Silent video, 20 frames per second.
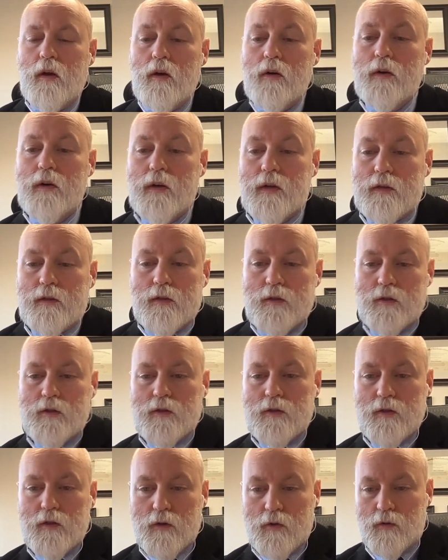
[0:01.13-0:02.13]
All right,
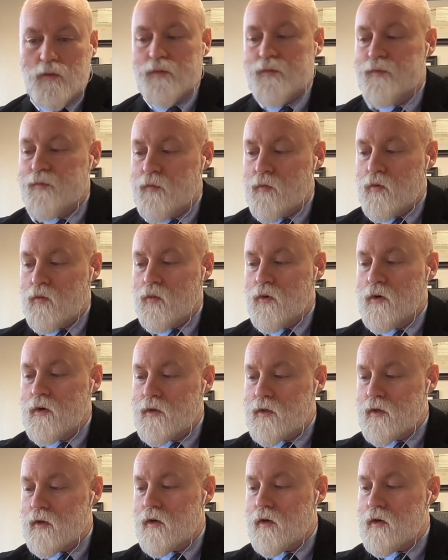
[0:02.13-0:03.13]
so we're
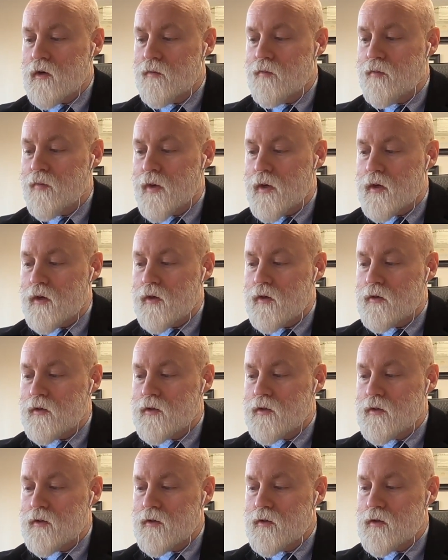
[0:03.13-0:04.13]
going to talk
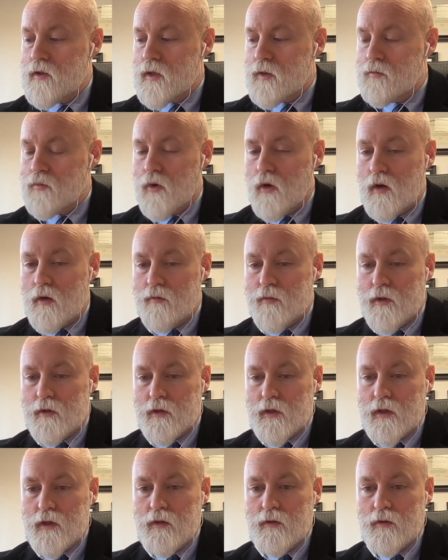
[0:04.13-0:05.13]
about
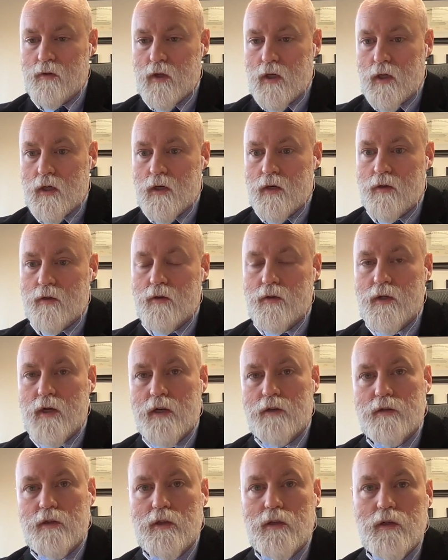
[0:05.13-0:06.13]
probability. There's
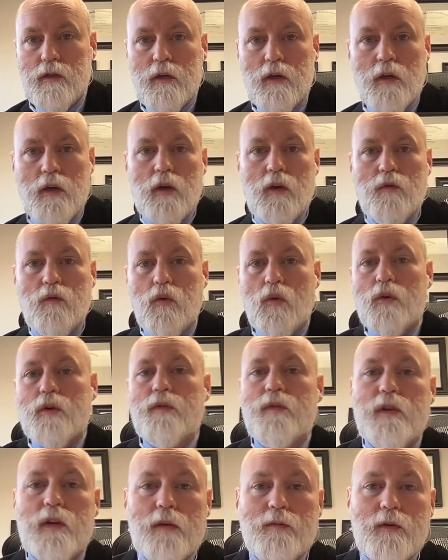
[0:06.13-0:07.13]
actually four
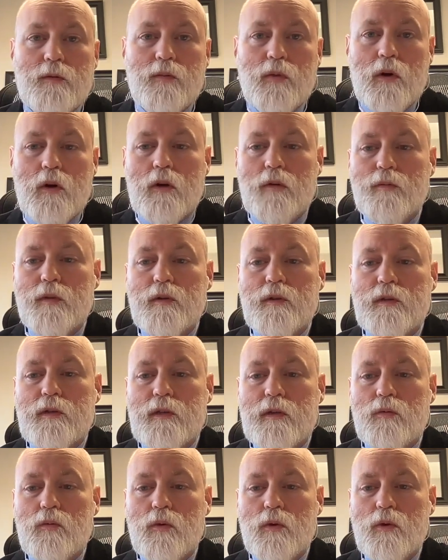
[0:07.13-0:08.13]
different types of
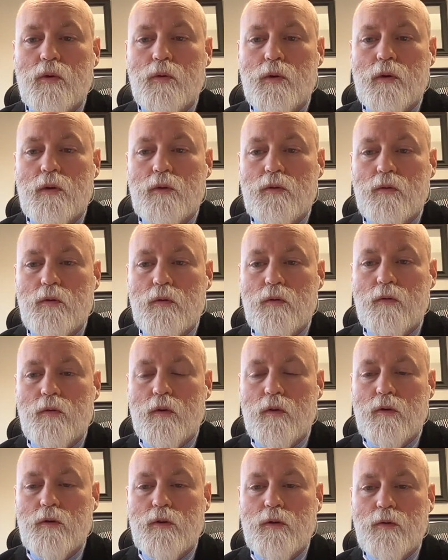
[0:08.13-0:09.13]
probabilities that we're going to
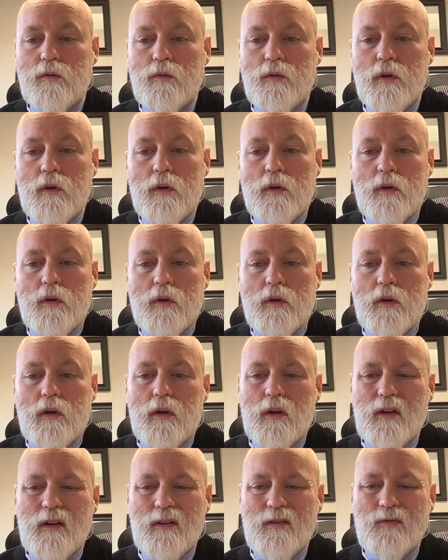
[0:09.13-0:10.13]
refer to.
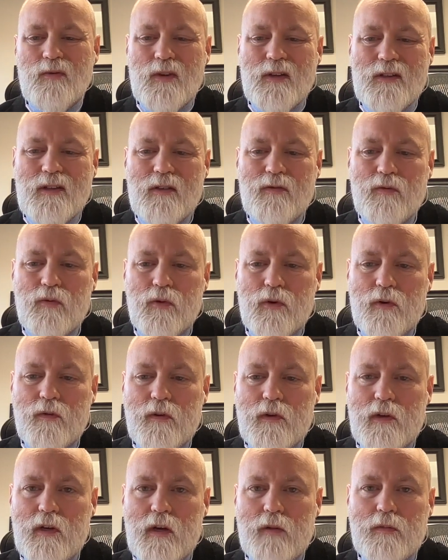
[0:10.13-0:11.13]
Well, I say four
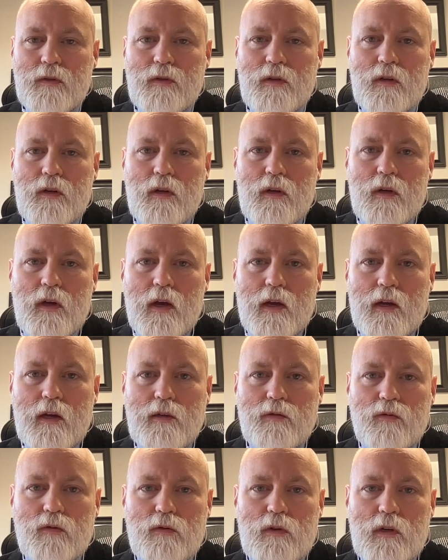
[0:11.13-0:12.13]
different types. I
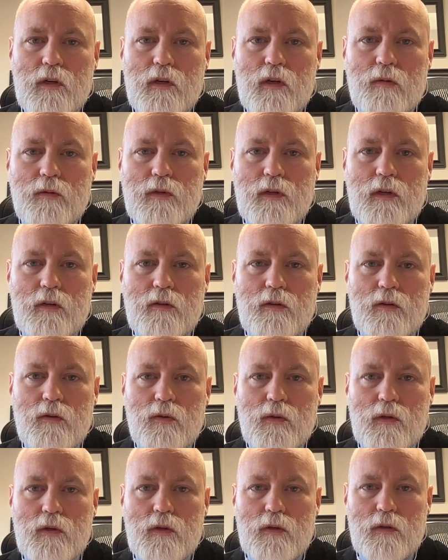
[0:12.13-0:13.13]
guess really it comes down
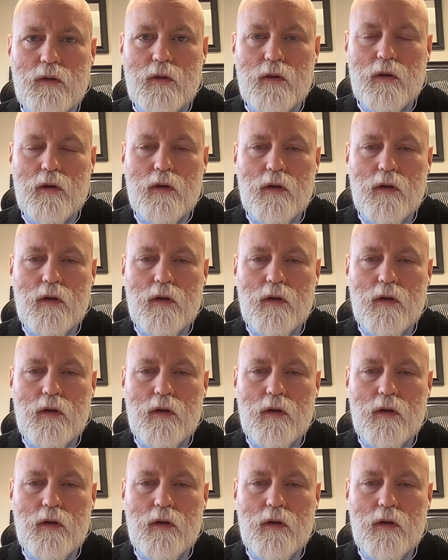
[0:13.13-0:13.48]
to it's